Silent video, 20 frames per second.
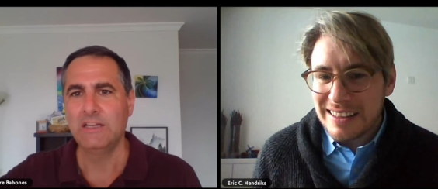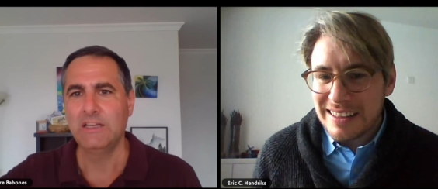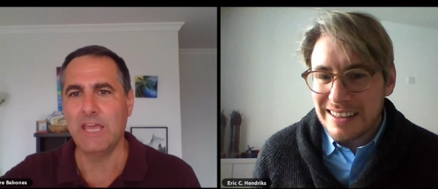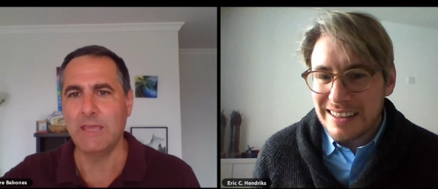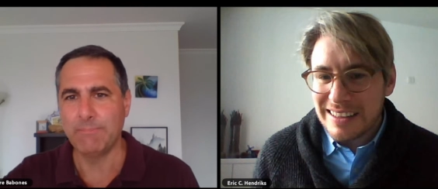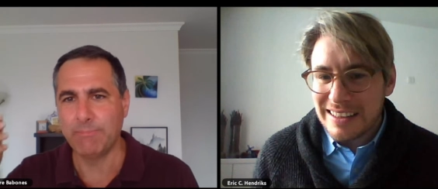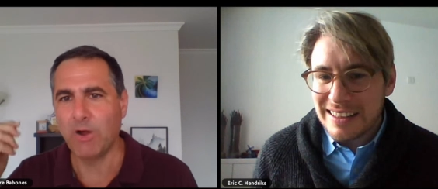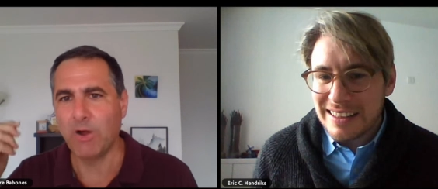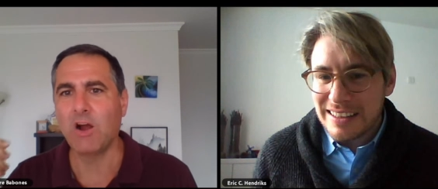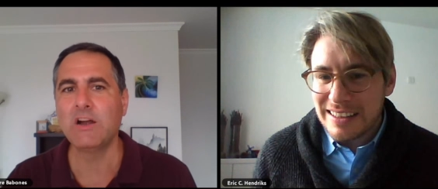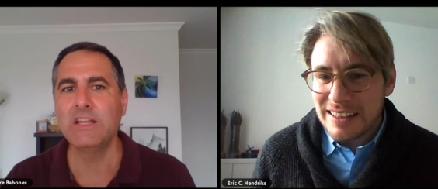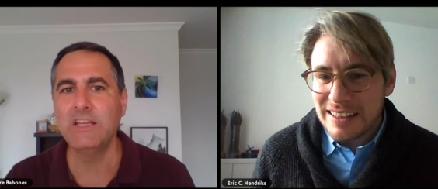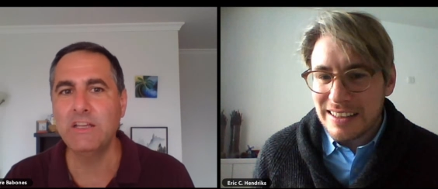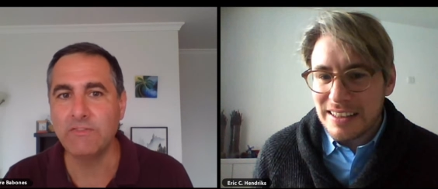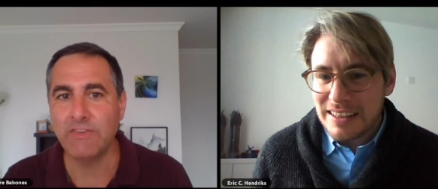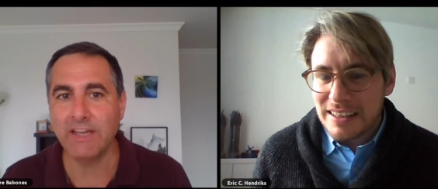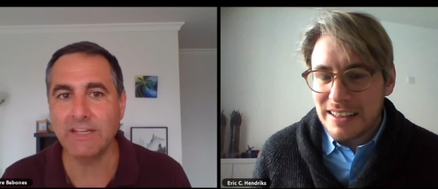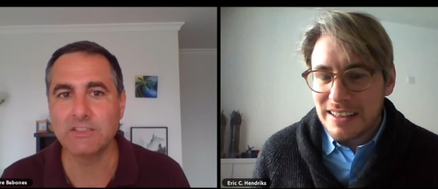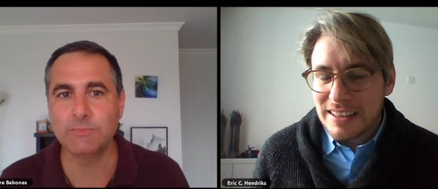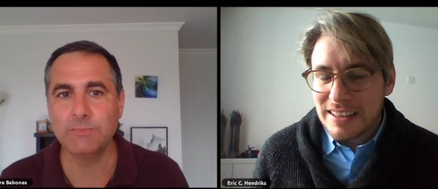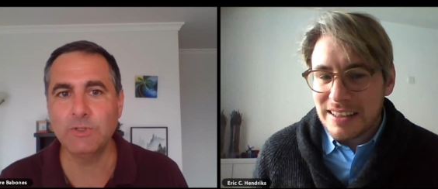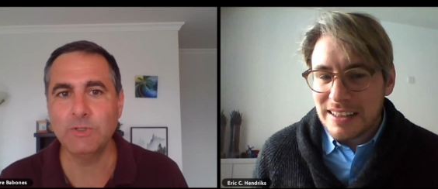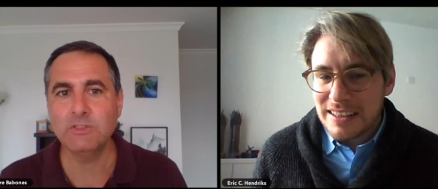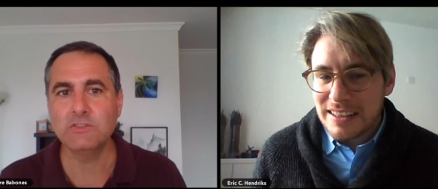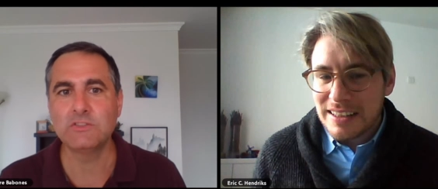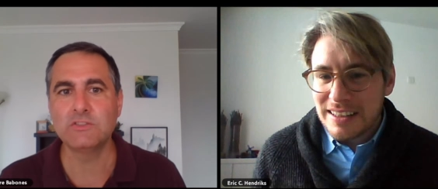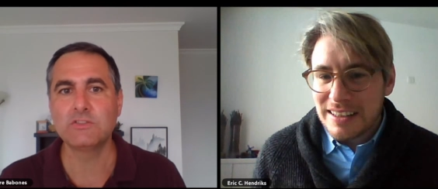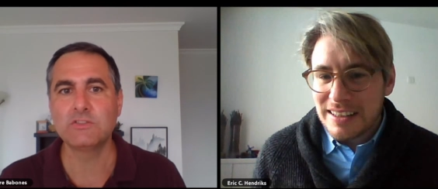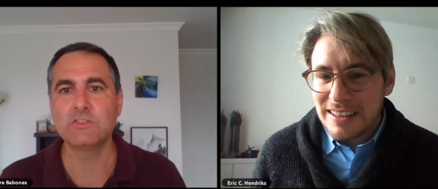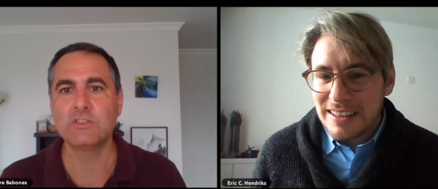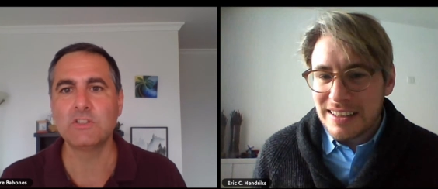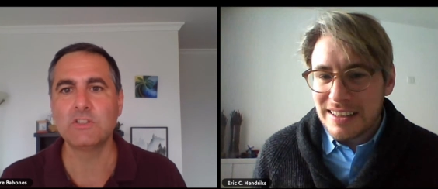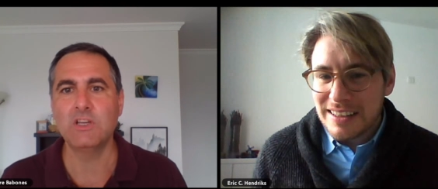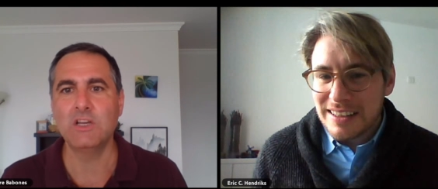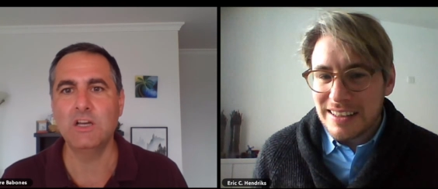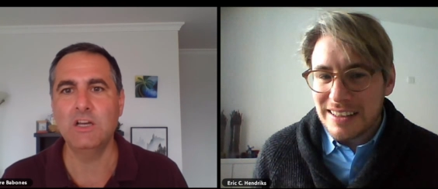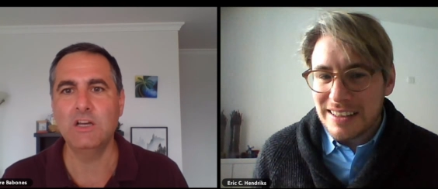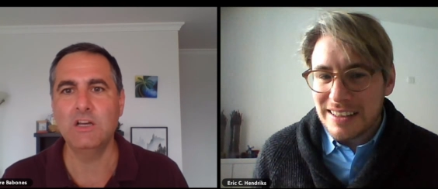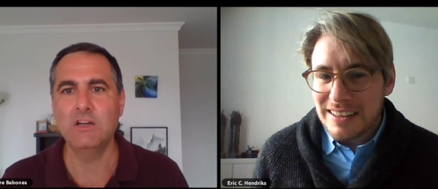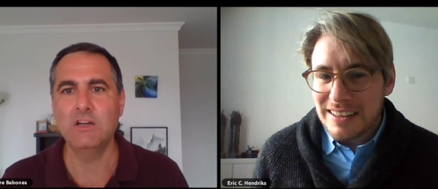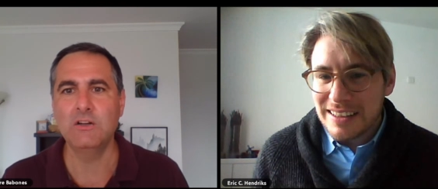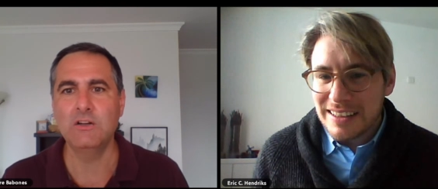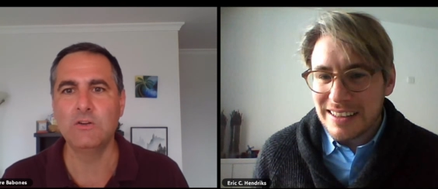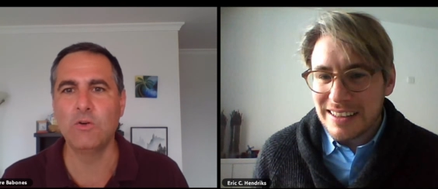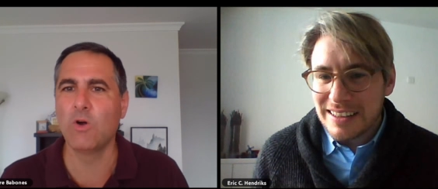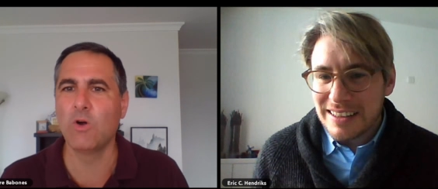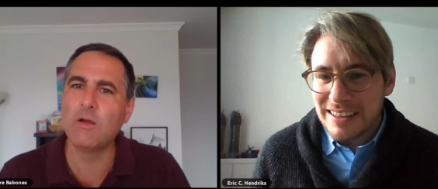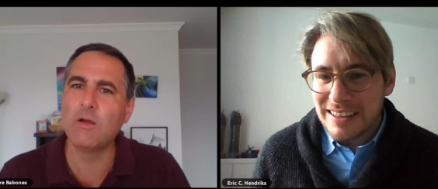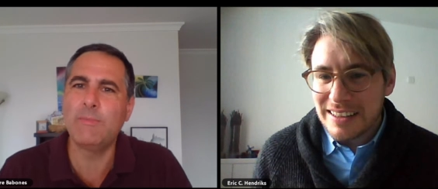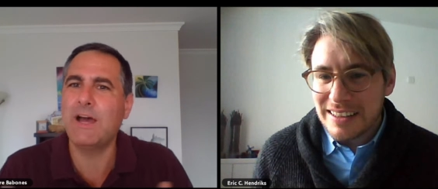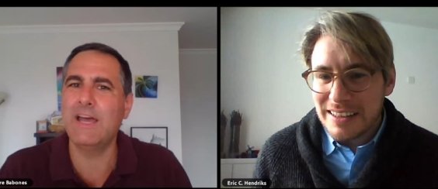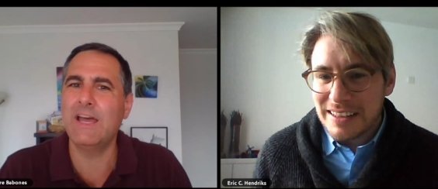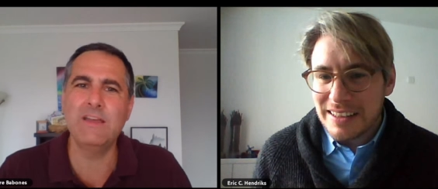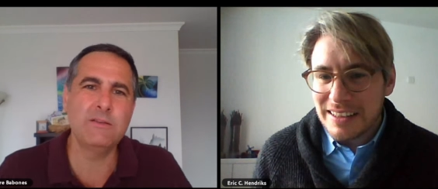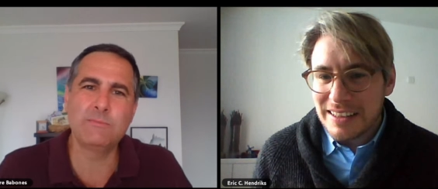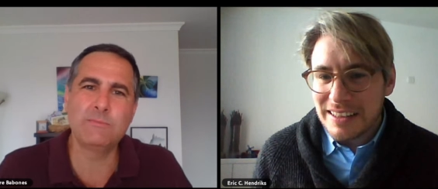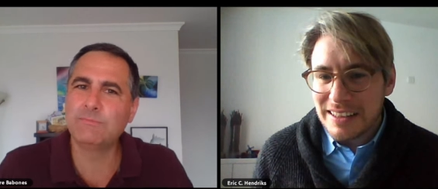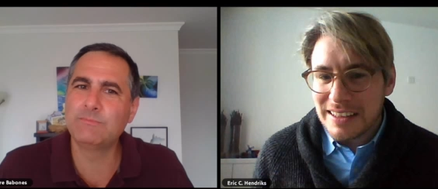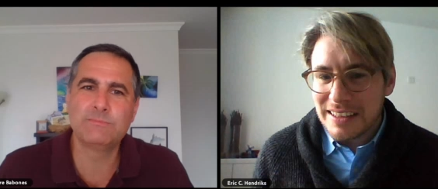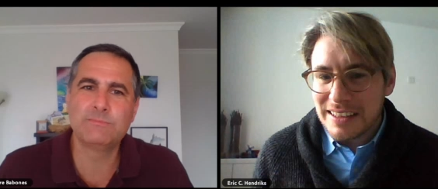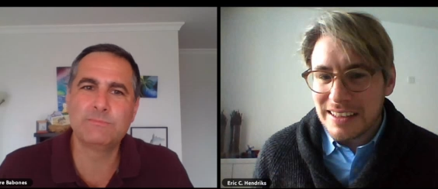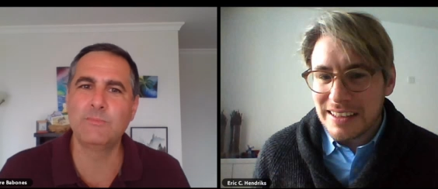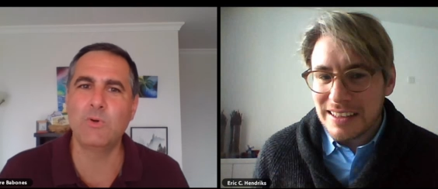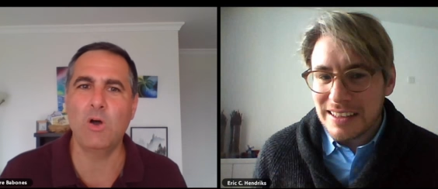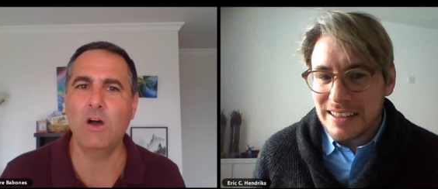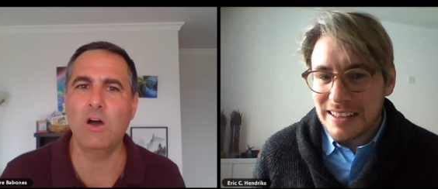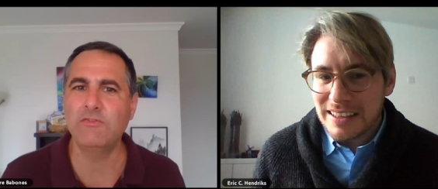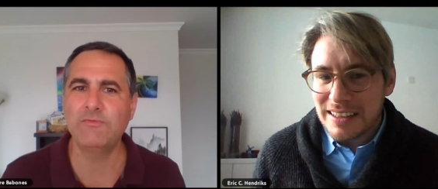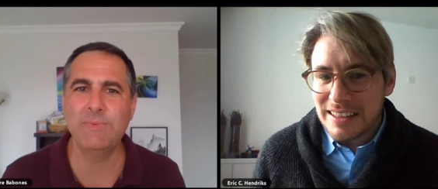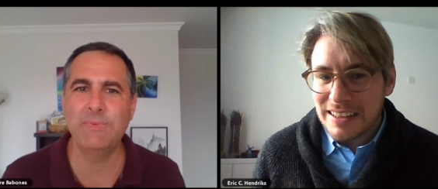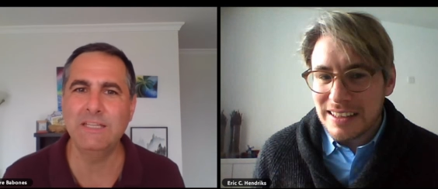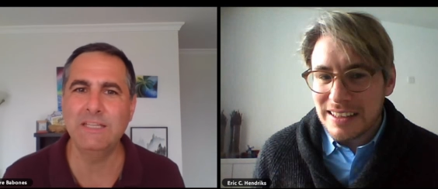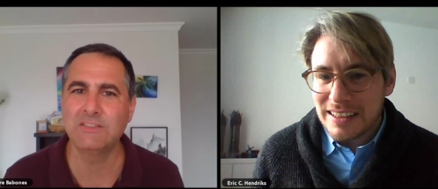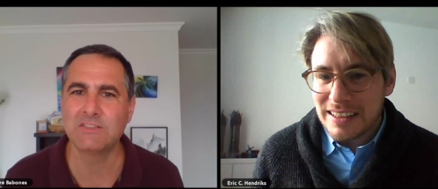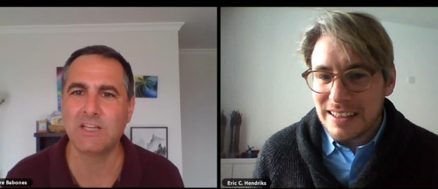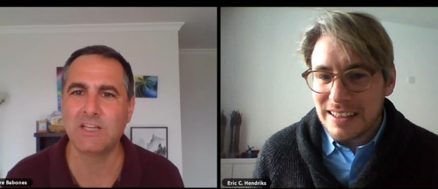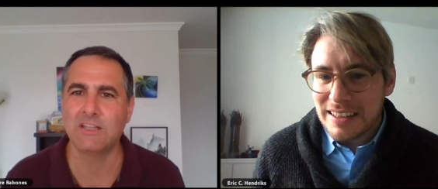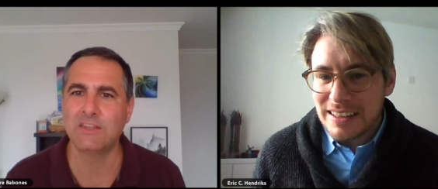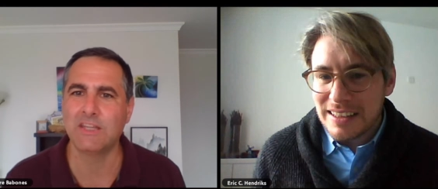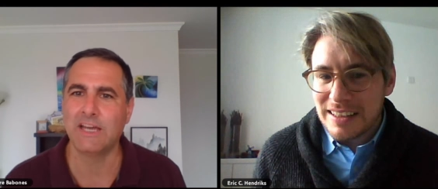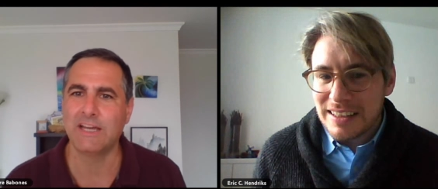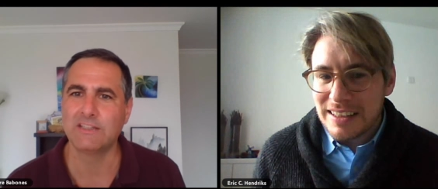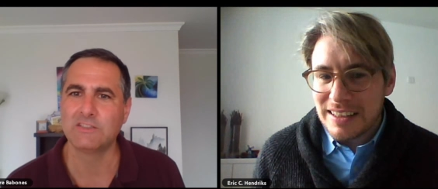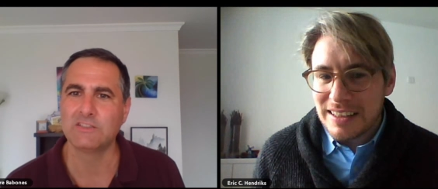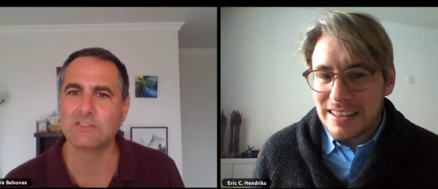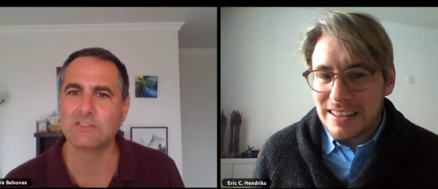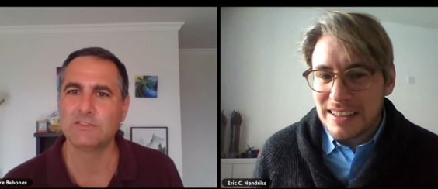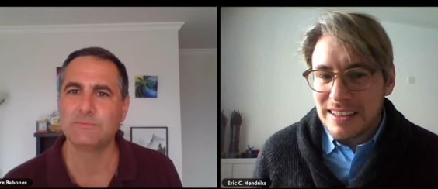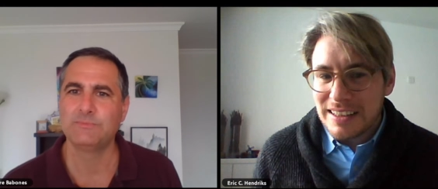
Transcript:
Speaker 1: a party of experts? Uh, or am I off base on that?